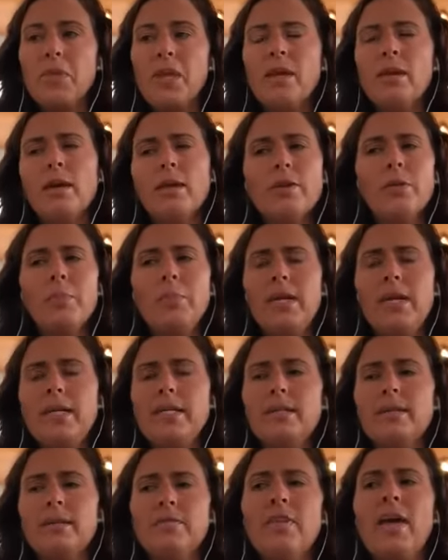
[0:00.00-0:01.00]
Another
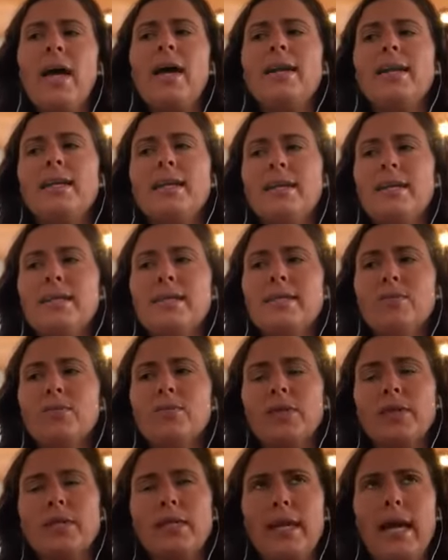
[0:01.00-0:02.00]
piece of that is
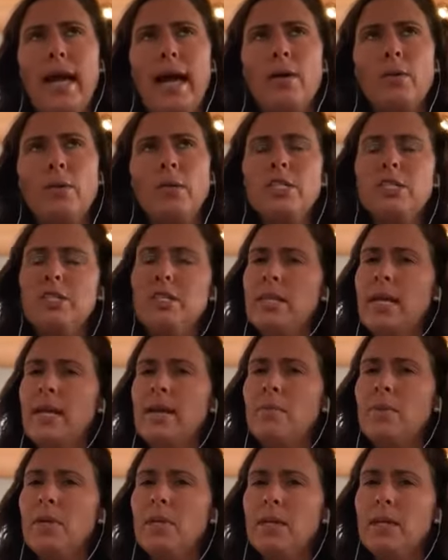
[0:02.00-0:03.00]
really our
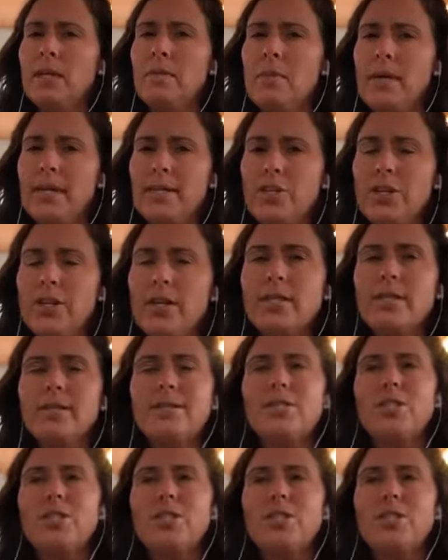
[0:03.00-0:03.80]
sustainability metrics.